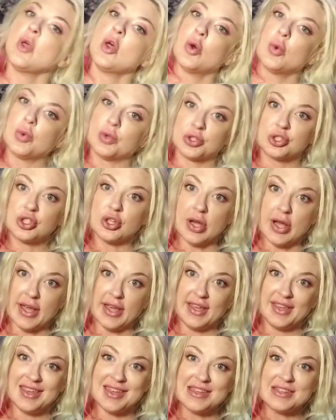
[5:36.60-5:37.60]
we'll try
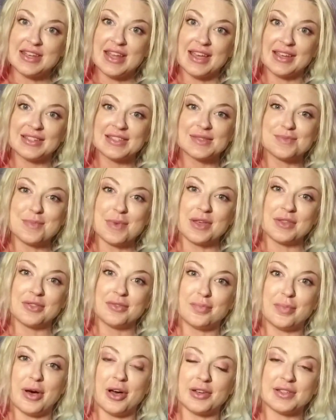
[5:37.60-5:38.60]
again next month,
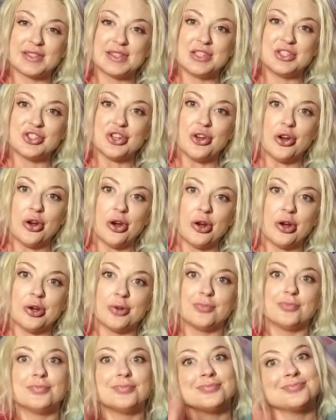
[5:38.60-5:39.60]

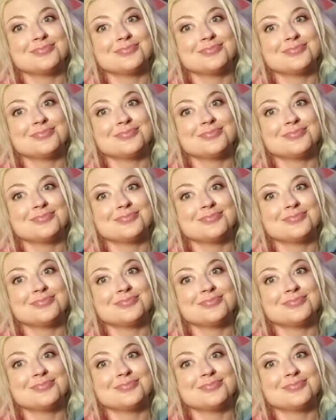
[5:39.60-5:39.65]
BoxyCharm.